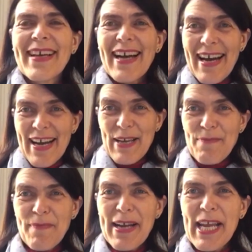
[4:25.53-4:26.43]
Hi,
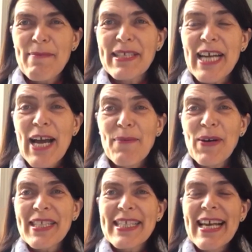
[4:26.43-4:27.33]
my name is Diane
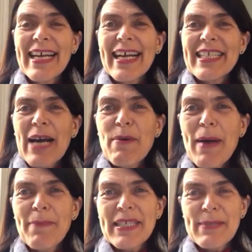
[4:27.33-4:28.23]
Watts and I'm a
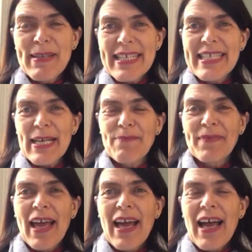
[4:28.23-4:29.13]
Baptist minister.
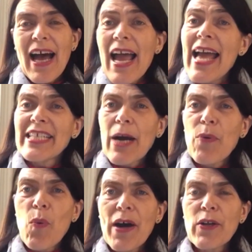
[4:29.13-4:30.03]
I head
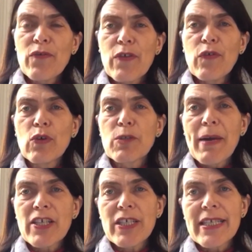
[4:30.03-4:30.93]
up one of the four
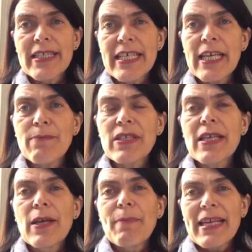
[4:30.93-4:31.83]
specialist teams
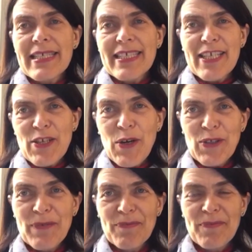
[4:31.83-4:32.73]
based at Didcot.